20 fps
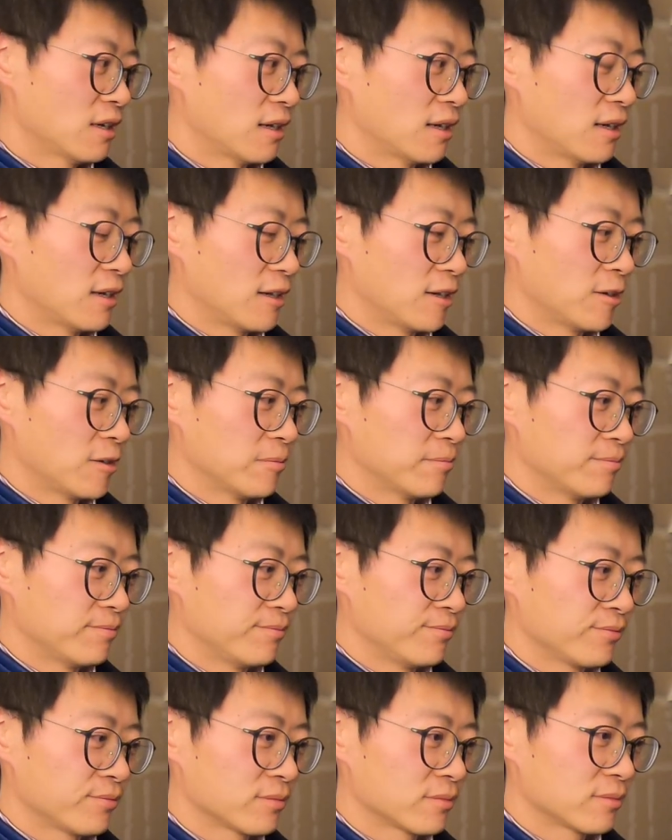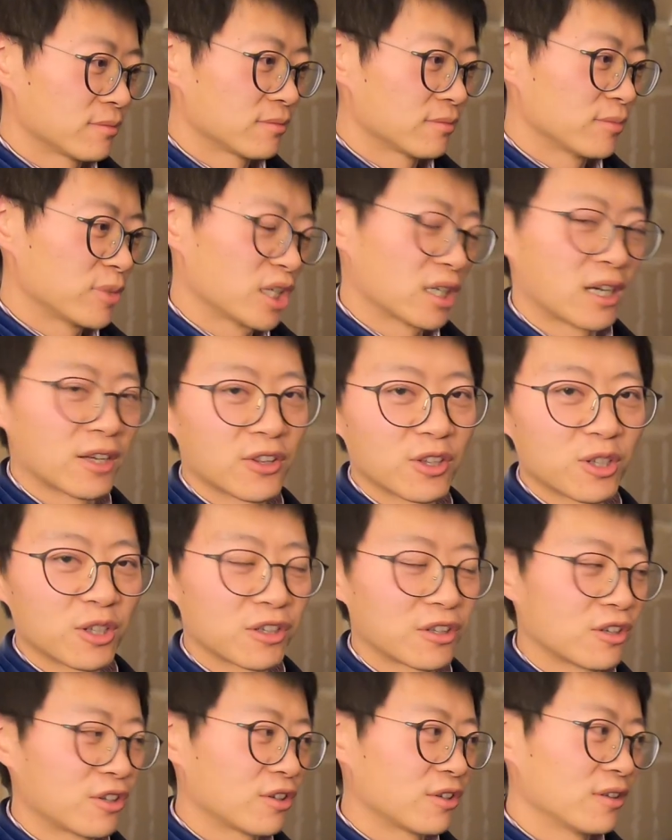But I
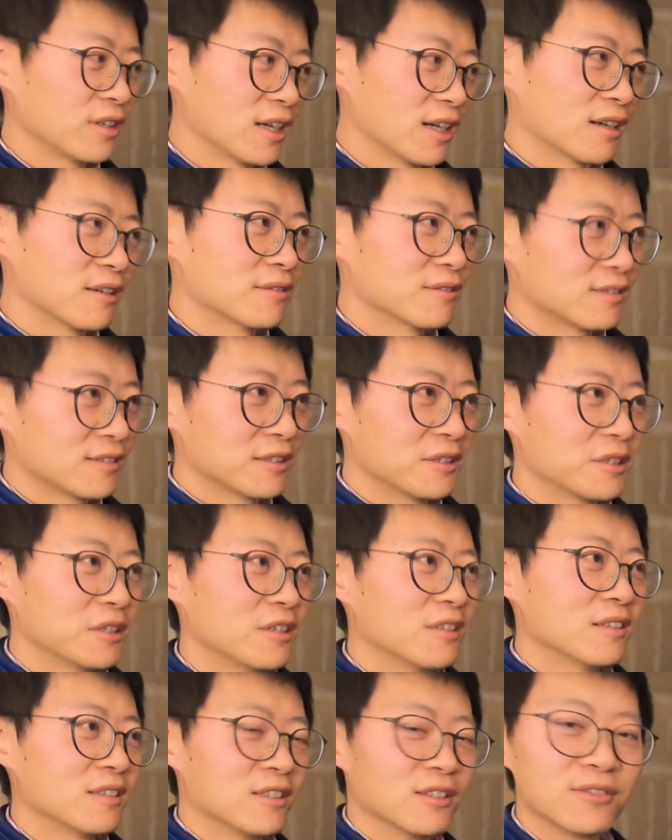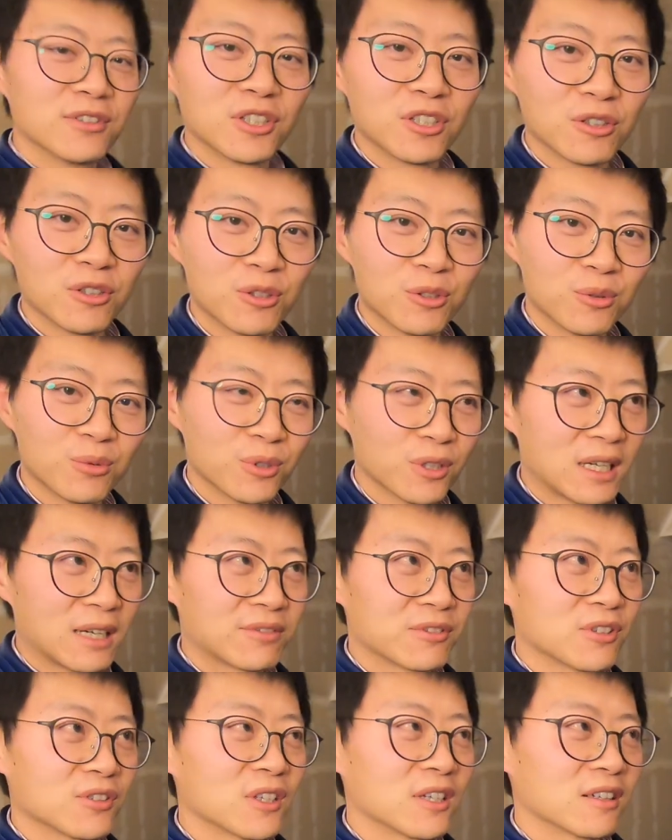think, yeah, the video will
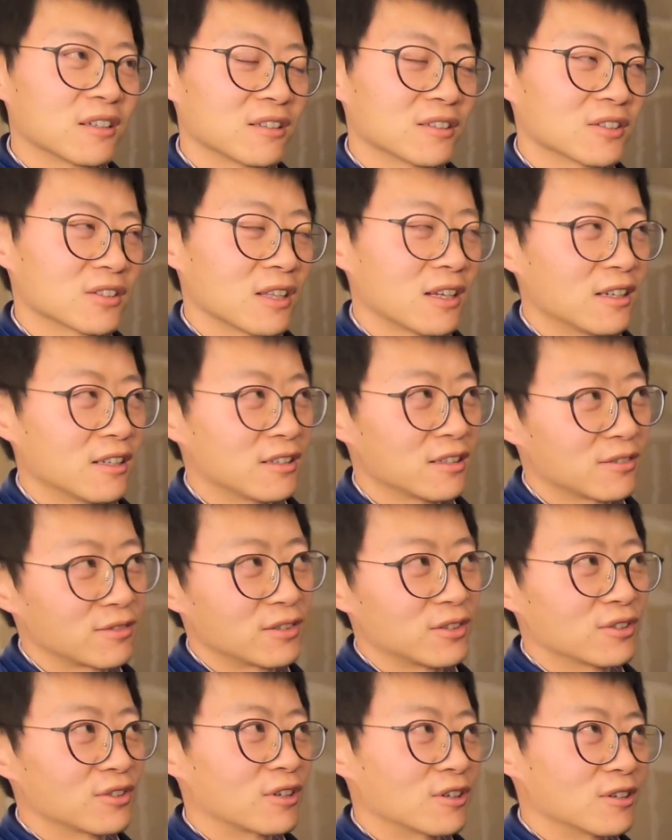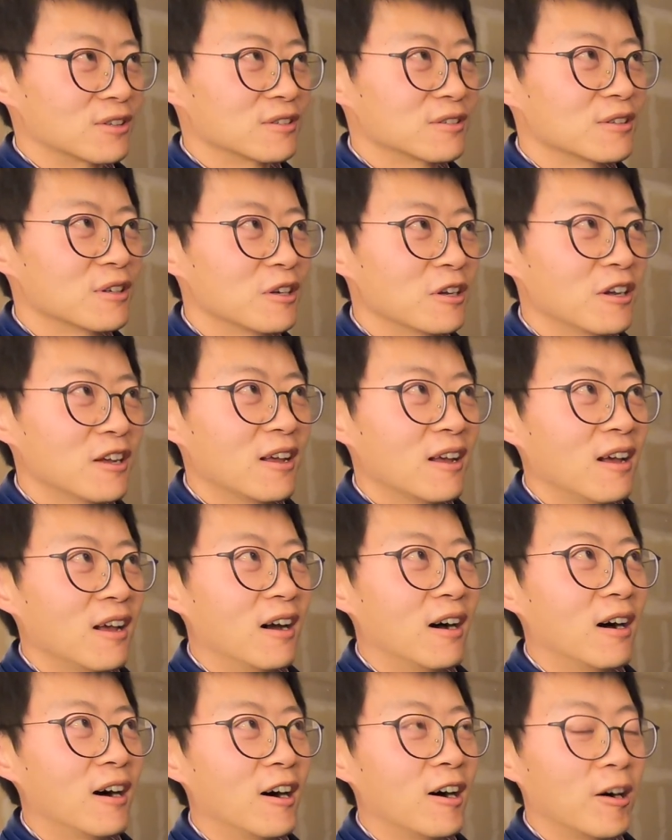have to take a slightly different turn.
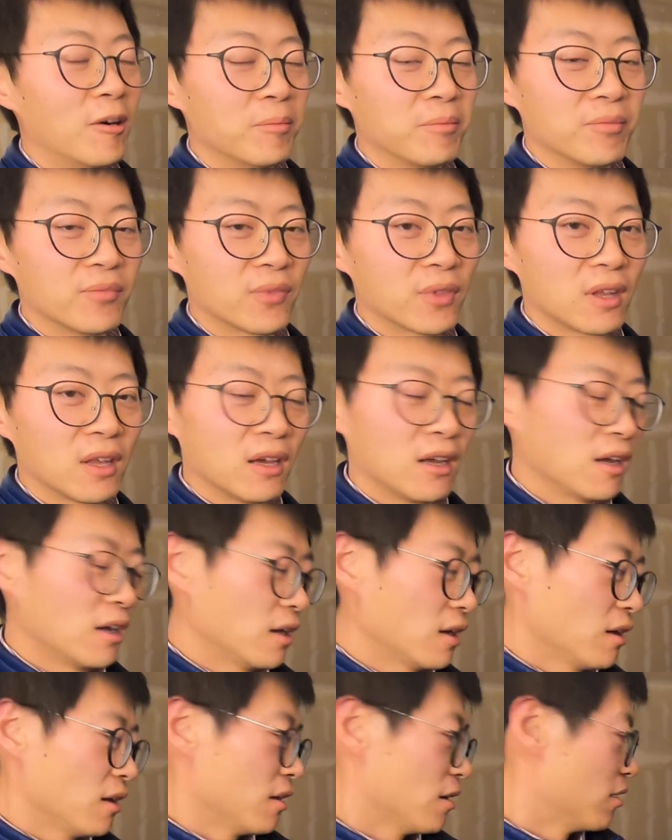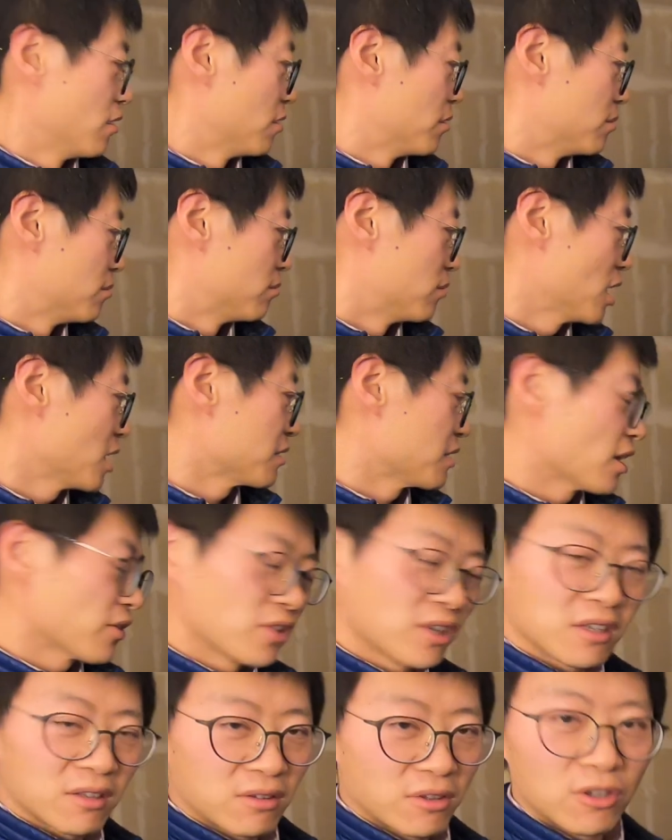But I
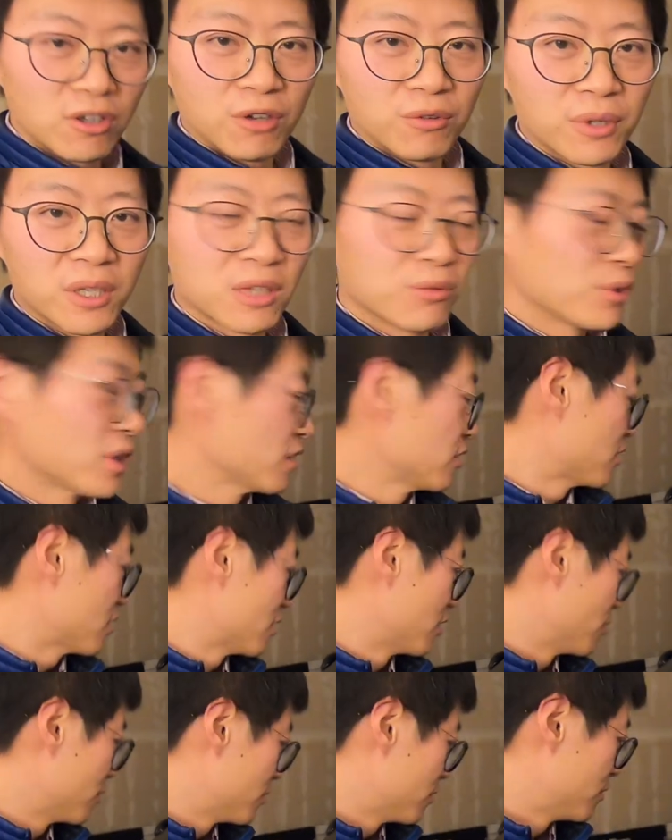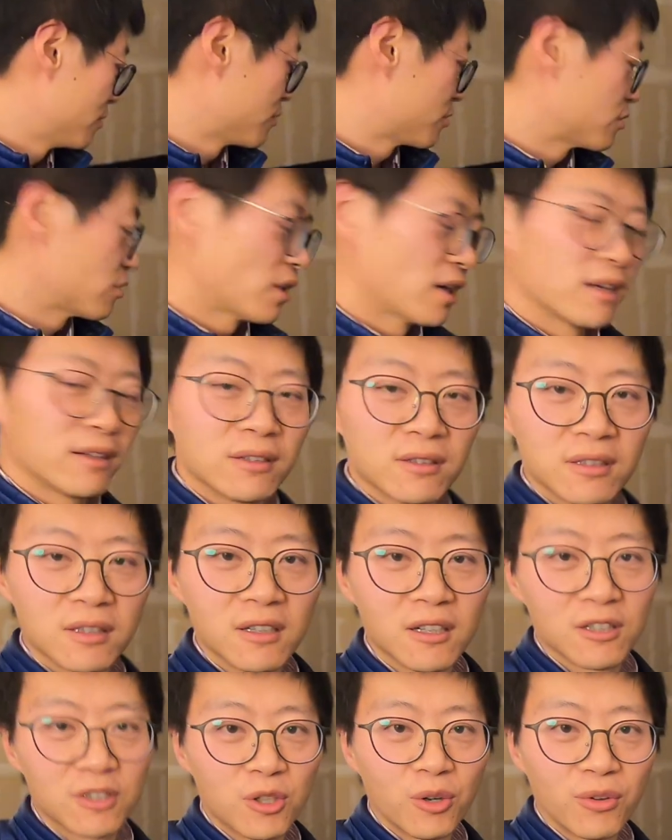think, we can still try and
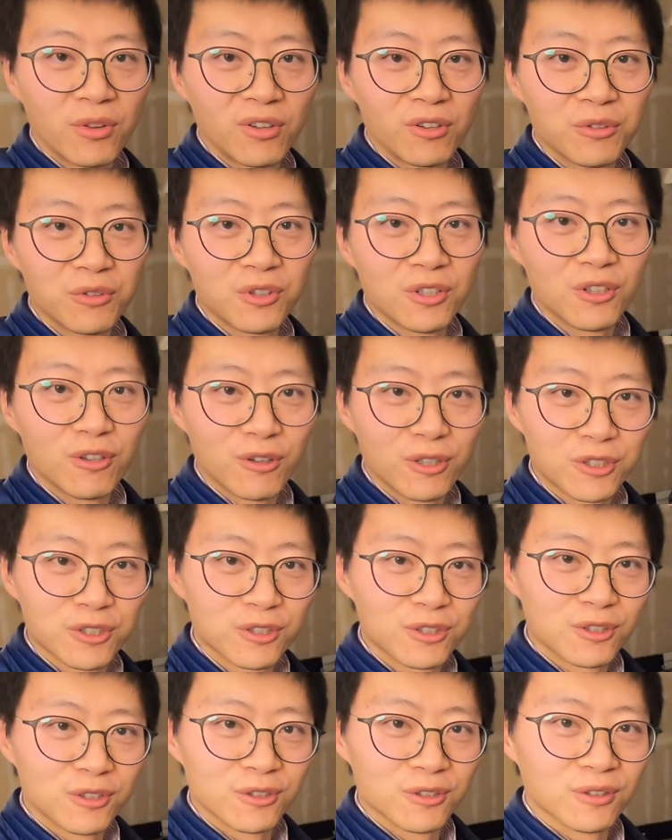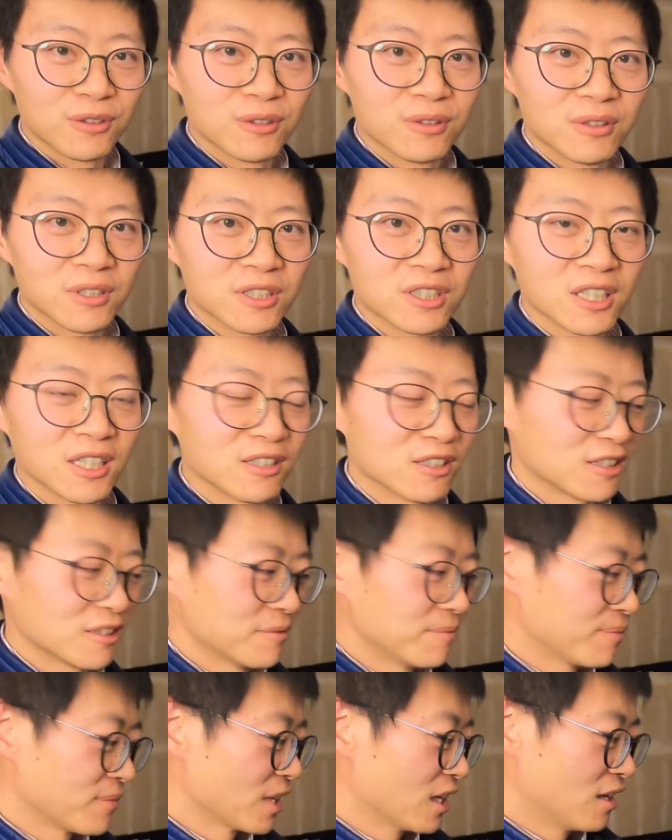go through the original
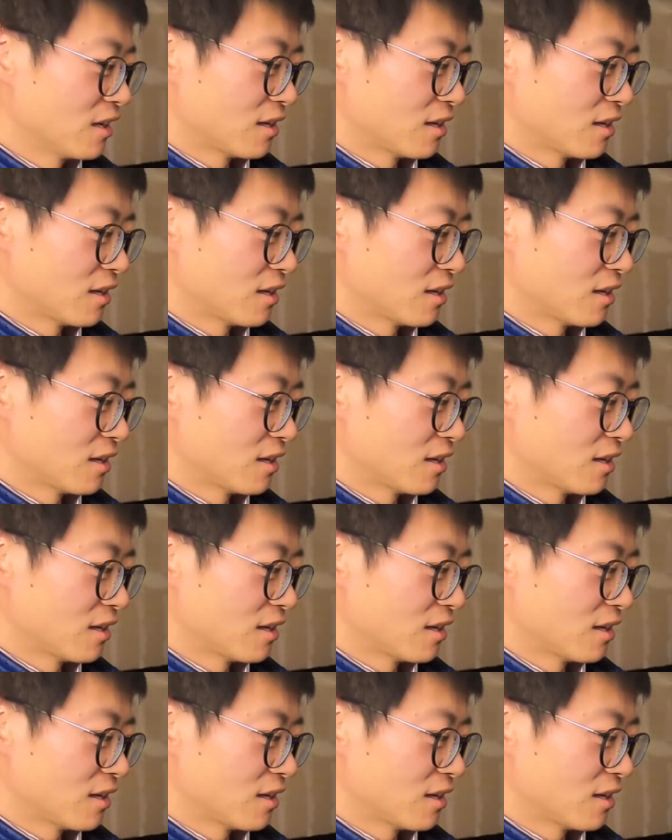agenda.